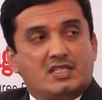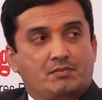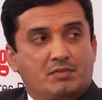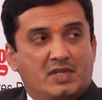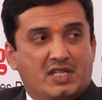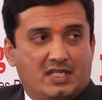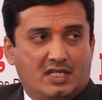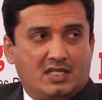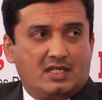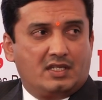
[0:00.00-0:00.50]

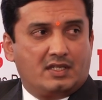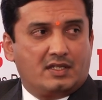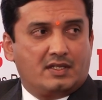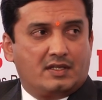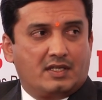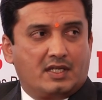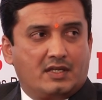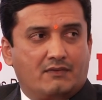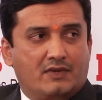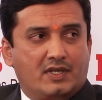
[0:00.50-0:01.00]
meeting
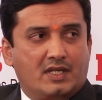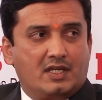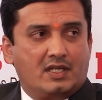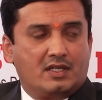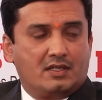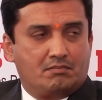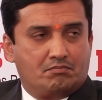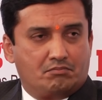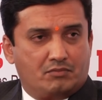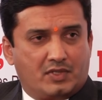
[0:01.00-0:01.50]

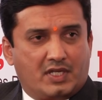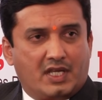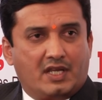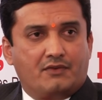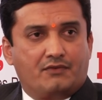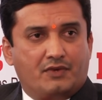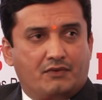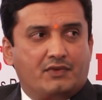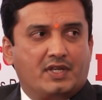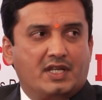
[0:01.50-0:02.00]
every 10,
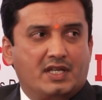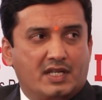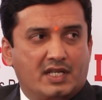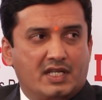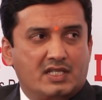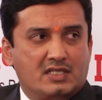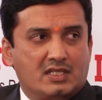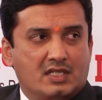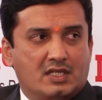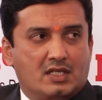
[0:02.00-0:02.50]
15
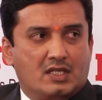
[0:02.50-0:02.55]
days.